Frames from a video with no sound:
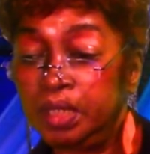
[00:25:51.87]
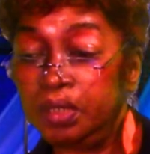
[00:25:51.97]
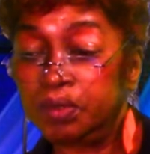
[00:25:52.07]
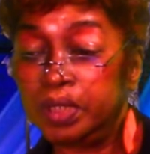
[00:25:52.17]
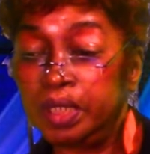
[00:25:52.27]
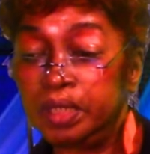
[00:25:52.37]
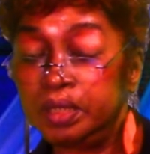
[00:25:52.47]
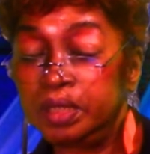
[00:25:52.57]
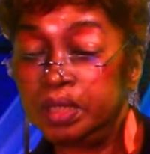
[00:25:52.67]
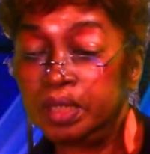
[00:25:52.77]

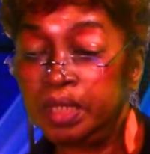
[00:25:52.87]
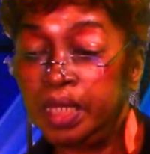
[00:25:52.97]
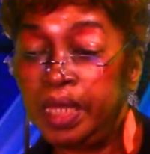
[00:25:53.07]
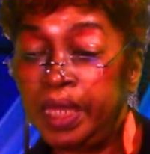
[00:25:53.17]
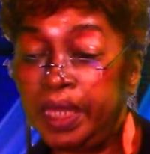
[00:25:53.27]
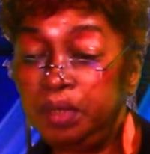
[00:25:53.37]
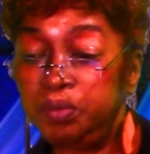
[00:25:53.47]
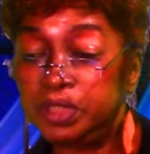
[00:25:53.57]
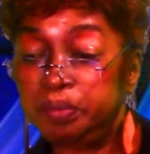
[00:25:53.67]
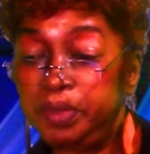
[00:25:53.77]
Okay? And
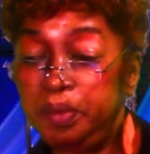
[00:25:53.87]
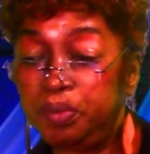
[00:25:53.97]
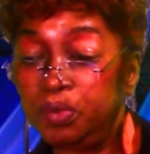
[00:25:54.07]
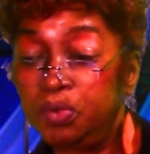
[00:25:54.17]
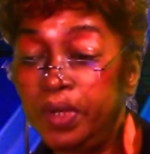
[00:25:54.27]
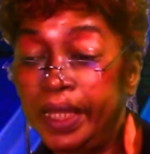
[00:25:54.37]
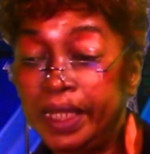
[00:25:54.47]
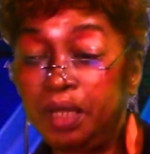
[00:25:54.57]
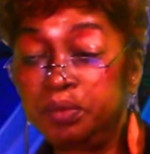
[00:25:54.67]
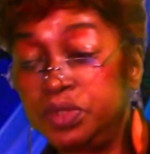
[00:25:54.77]
with the people who
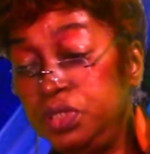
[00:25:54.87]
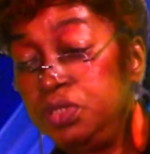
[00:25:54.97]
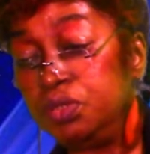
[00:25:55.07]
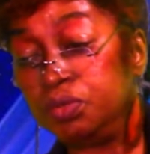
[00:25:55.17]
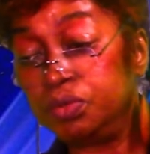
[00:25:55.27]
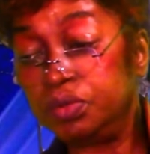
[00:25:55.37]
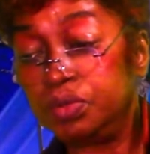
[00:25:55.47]
hang out with you.